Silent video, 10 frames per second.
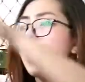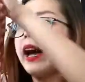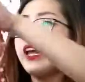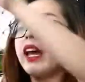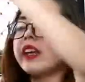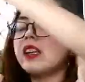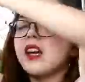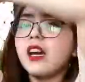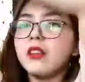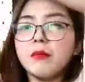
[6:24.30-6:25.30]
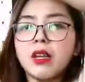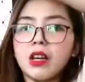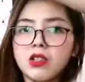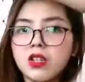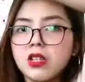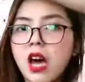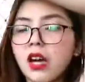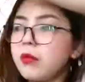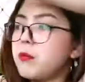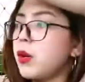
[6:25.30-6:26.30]
I like it kahit malaki siya sa
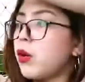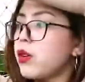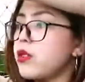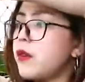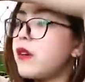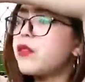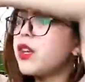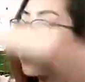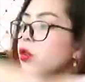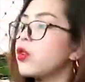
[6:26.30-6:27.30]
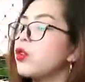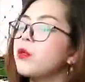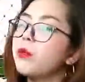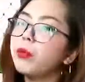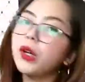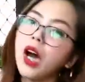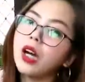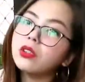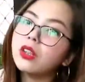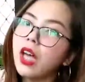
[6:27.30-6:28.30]
akin because favorite ko yung
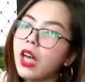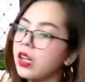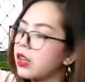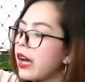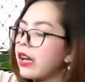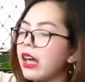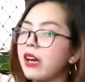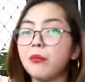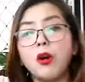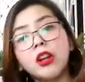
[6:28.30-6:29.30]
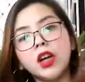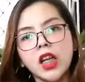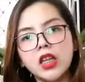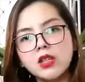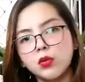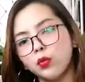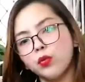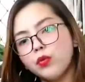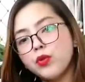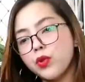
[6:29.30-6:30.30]
brown and I like polka.
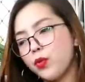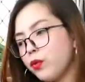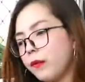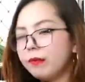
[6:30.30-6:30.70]
So,